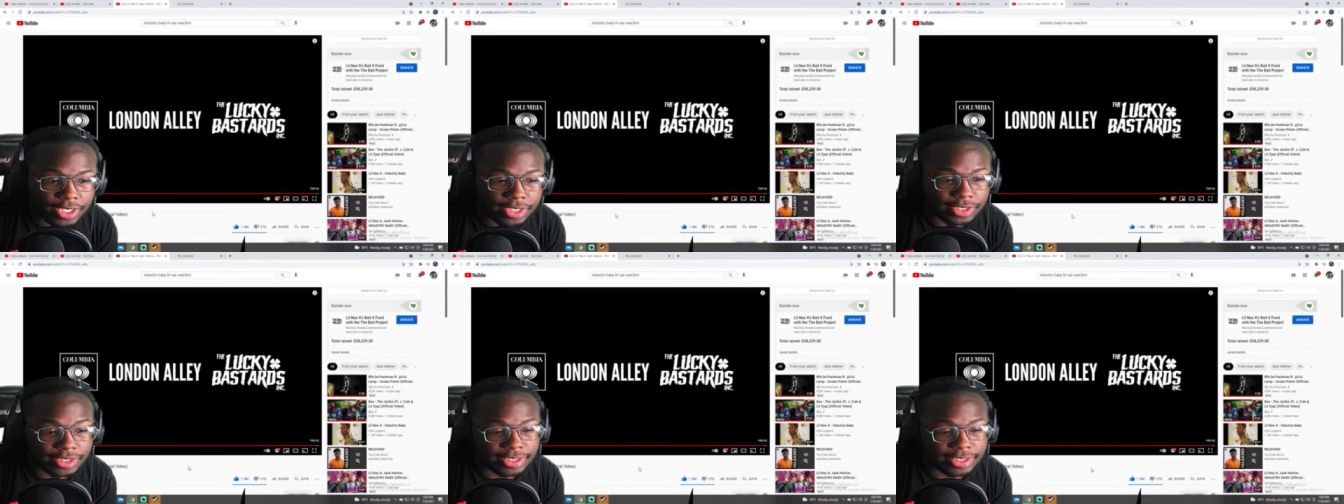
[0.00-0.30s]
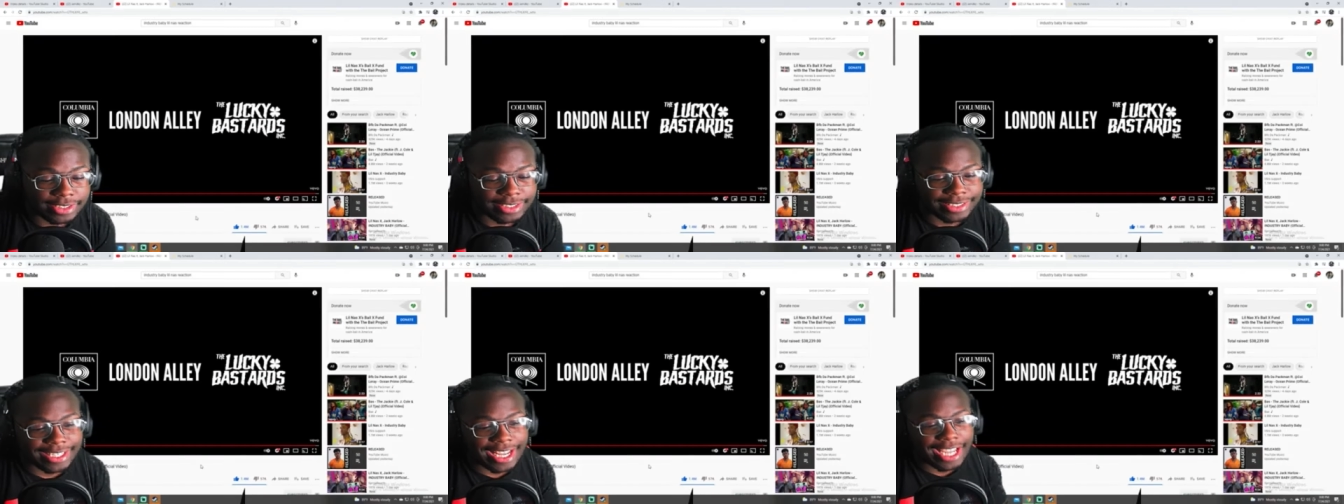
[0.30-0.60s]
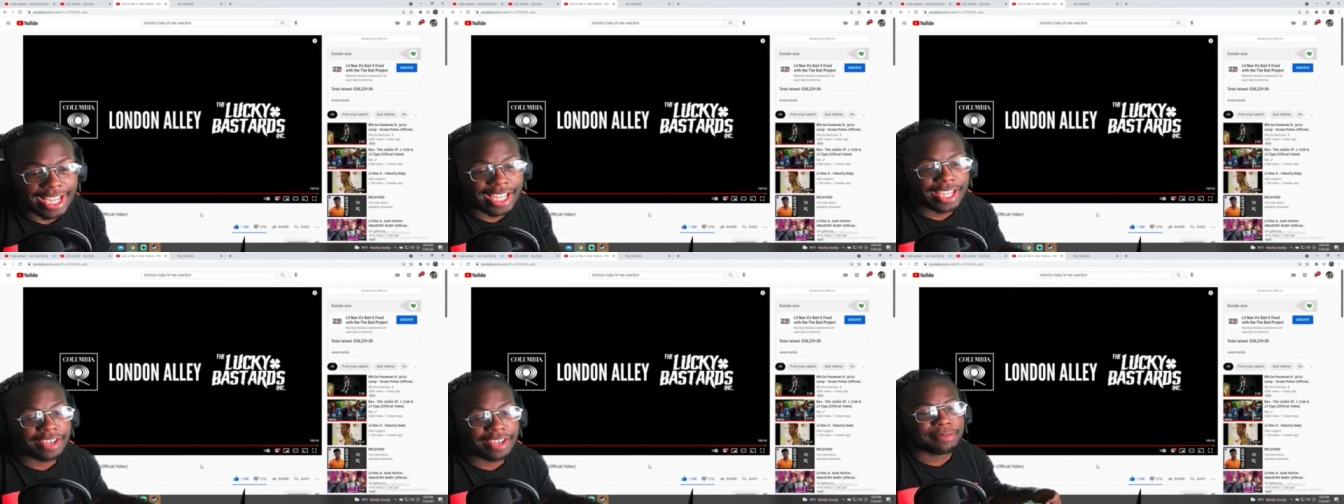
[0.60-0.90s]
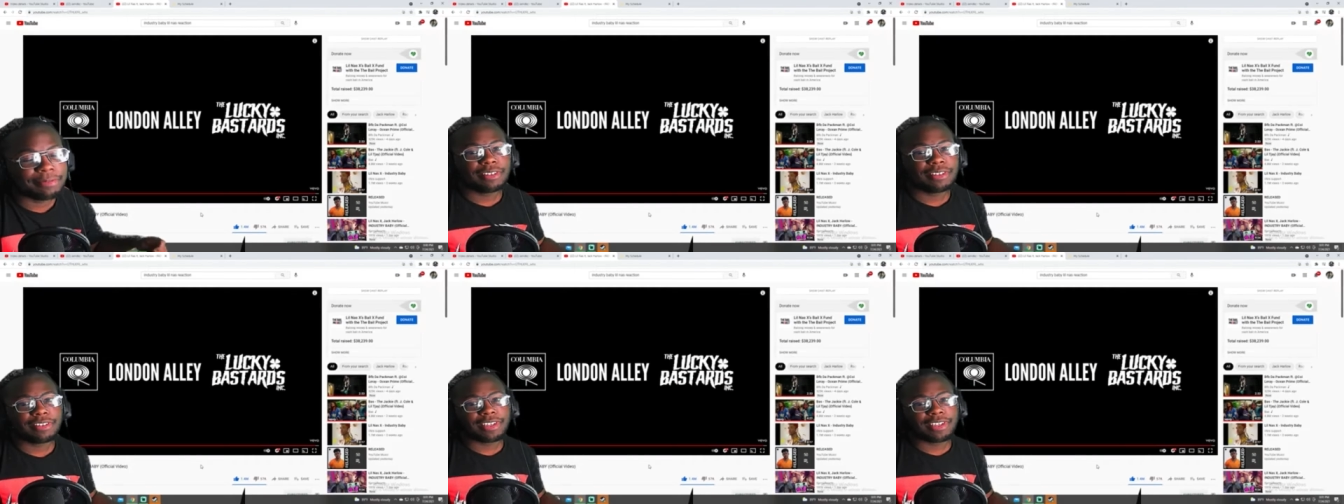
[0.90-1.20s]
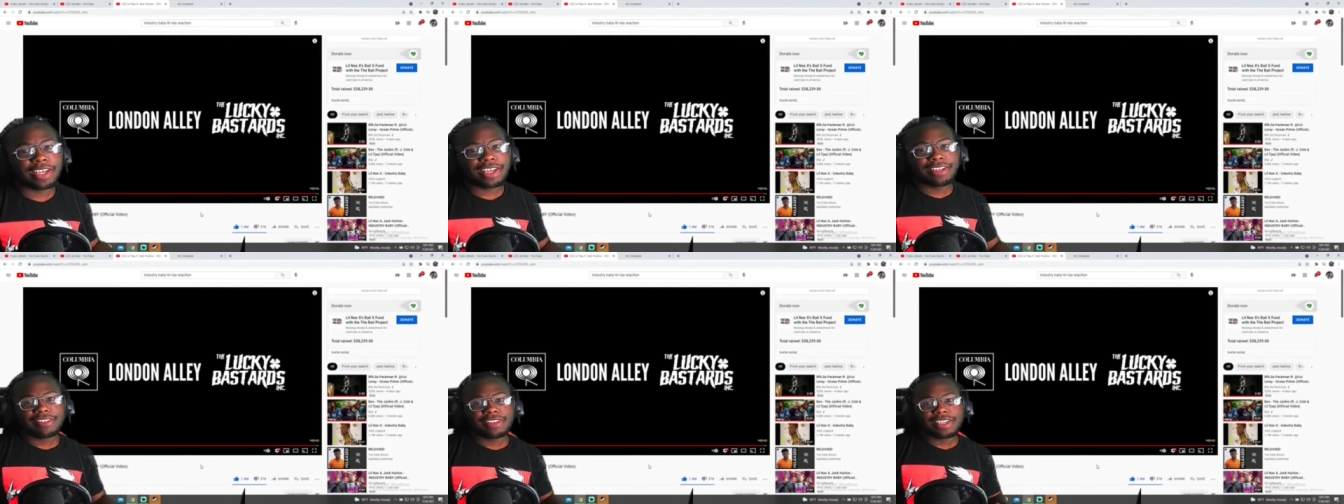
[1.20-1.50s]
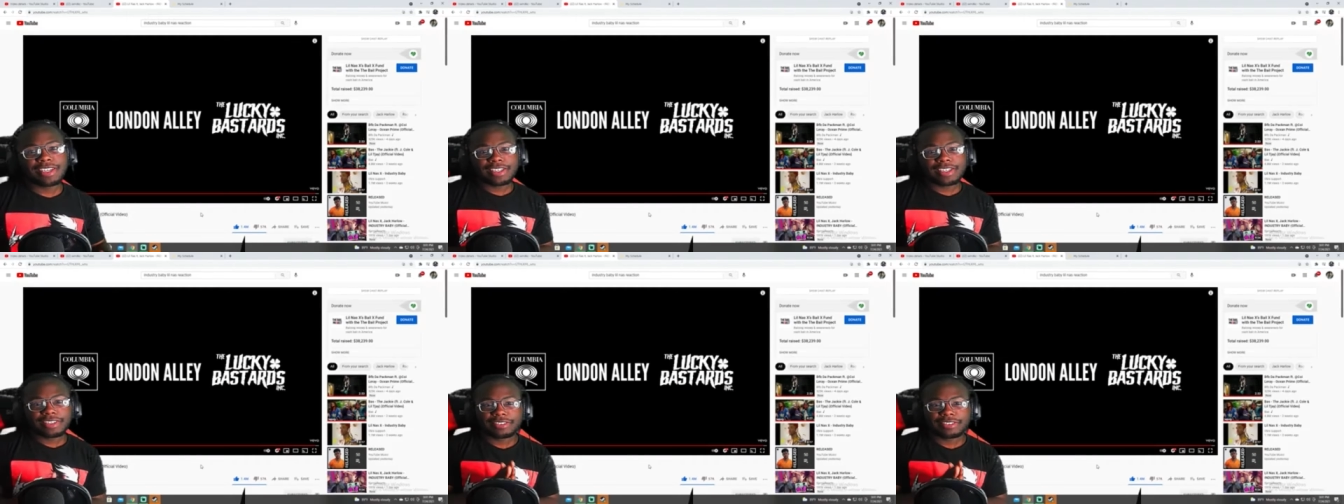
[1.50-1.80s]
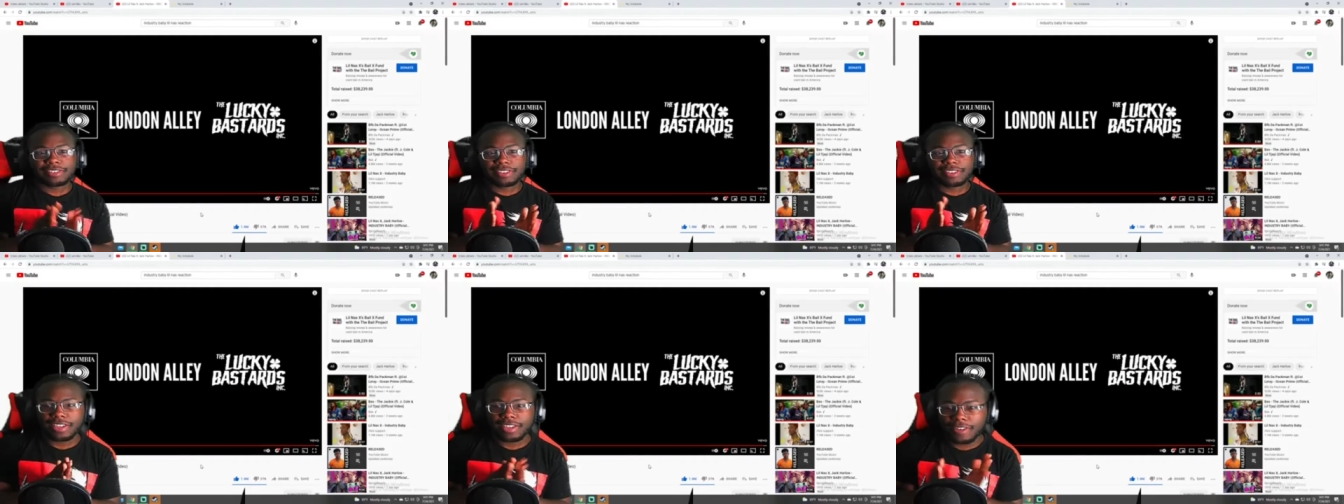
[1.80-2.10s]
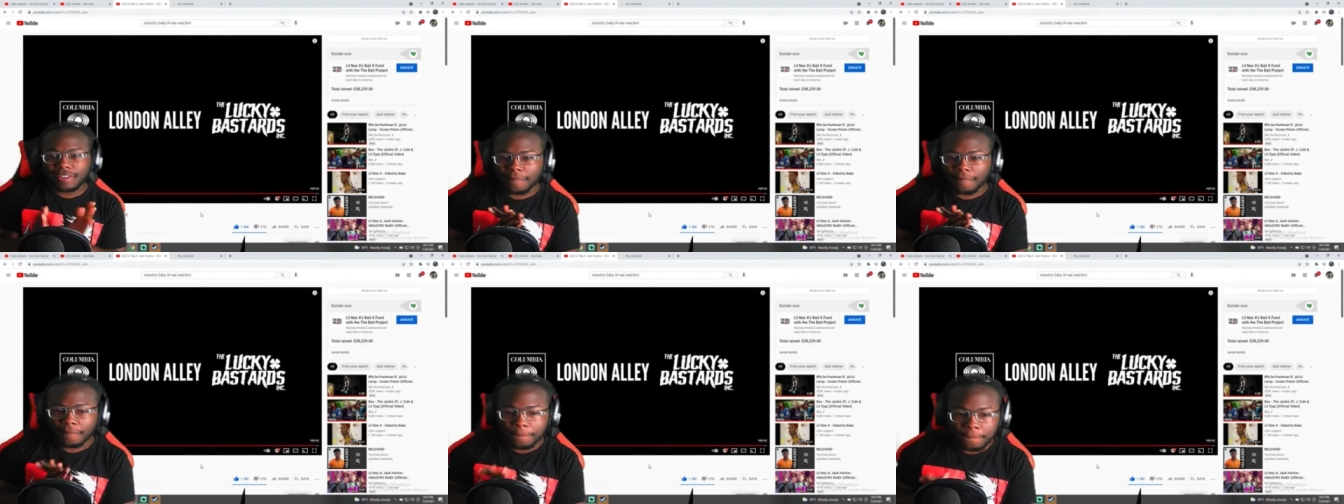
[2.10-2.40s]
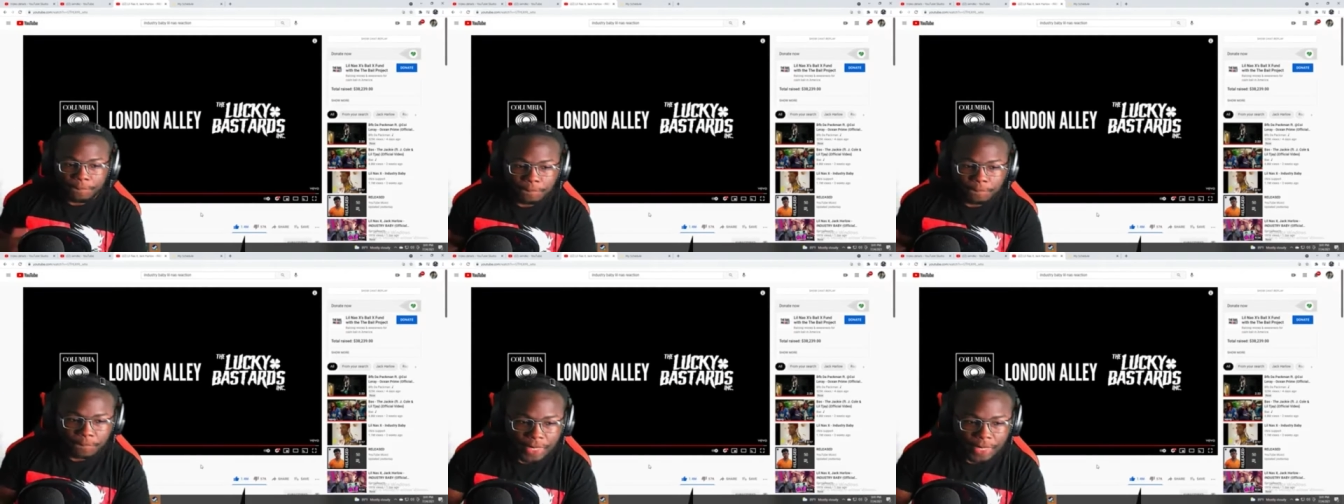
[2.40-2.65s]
Damn. Okay, Lil Nas. Okay. And